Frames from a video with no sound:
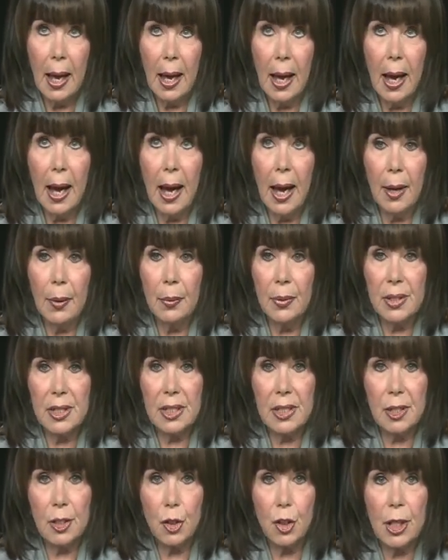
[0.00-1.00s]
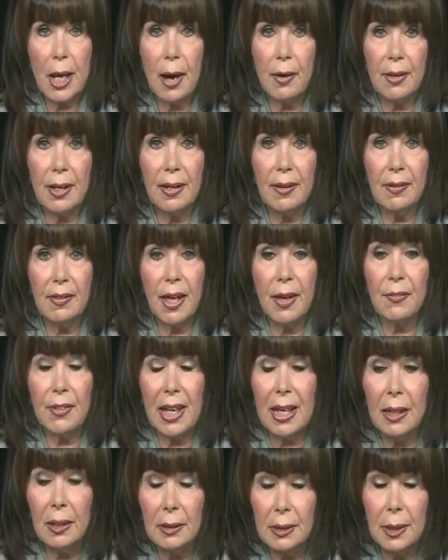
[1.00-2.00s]
I was shouting, "They've
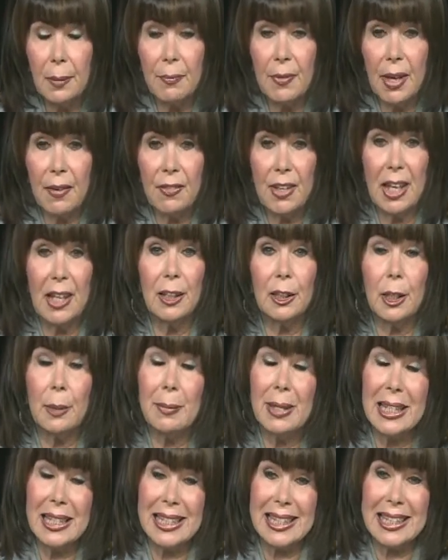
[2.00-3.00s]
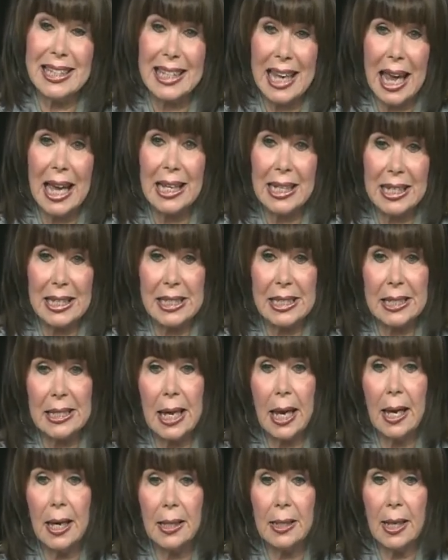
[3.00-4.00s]
killed him, they've killed him, he's dead, he's
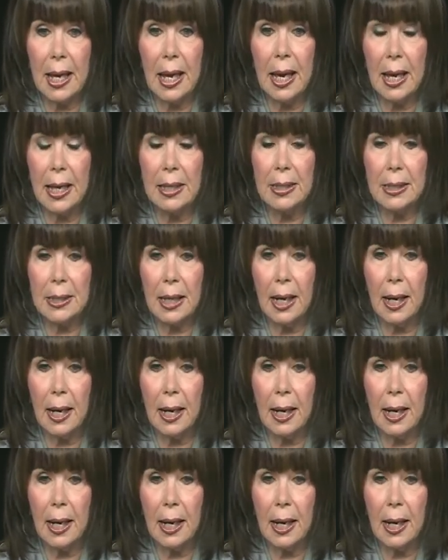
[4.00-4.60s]
dead." And